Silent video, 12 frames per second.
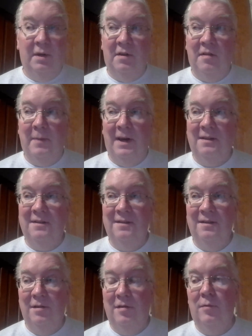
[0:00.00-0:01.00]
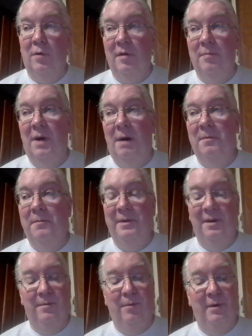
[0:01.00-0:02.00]
could expect this horse
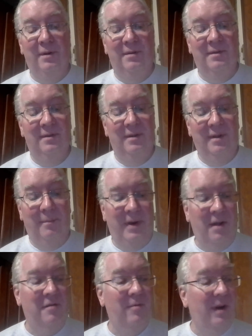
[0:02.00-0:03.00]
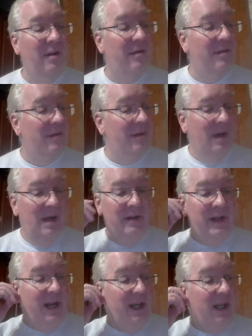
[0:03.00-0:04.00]
probably to run the best race
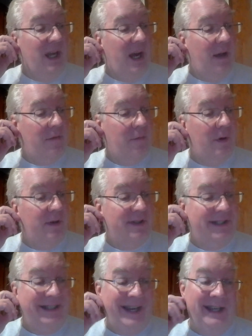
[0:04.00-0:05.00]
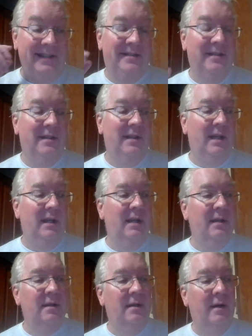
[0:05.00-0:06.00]
that he has run to date,
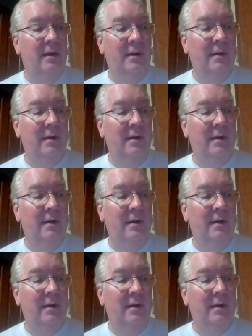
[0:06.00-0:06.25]
and